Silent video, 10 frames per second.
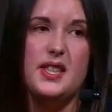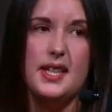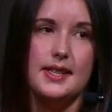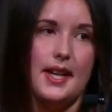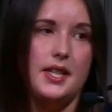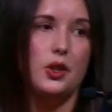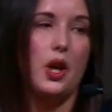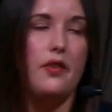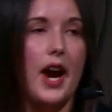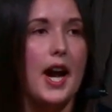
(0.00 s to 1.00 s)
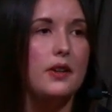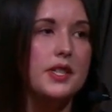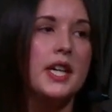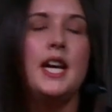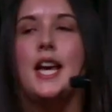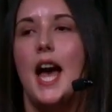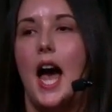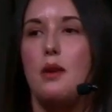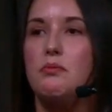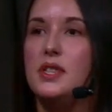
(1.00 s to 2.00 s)
These slides will go around.
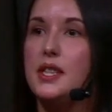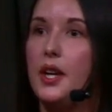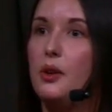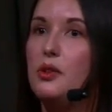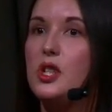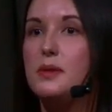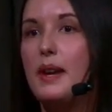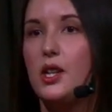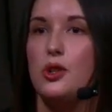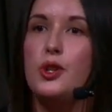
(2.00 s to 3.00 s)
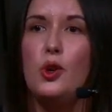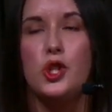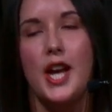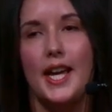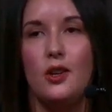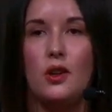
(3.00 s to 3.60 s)
So just make sure you're checking